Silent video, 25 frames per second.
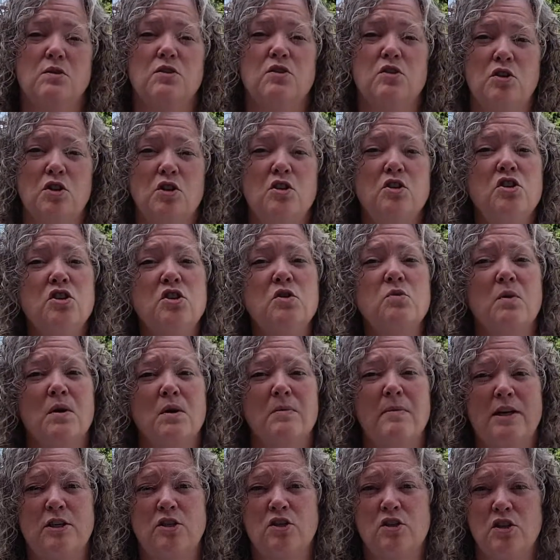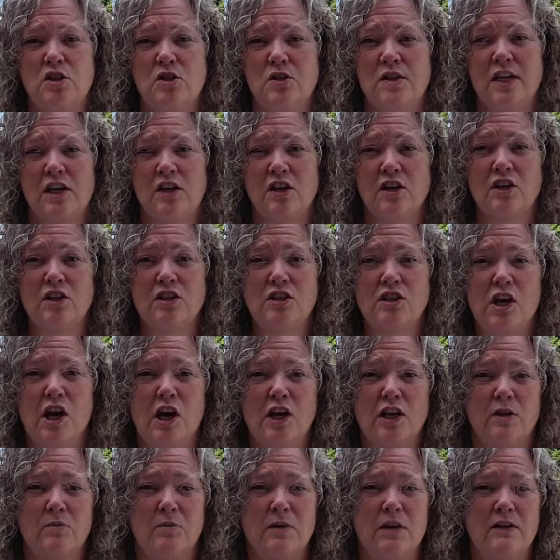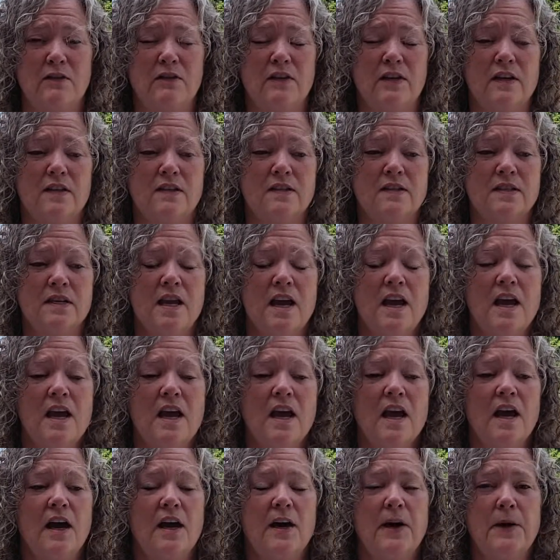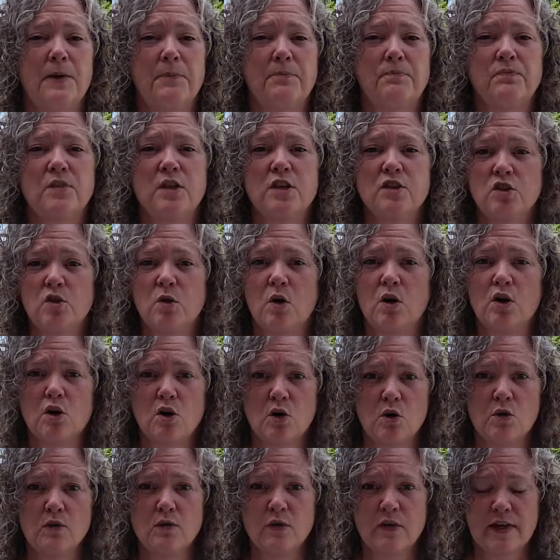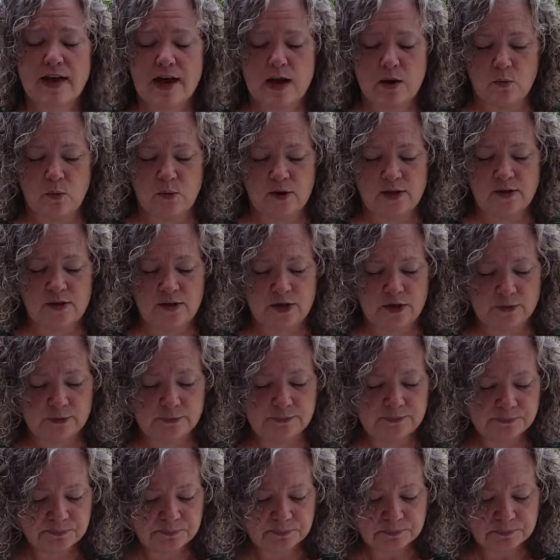So you just want to make sure you take a good document of this. So I'll go over that with you.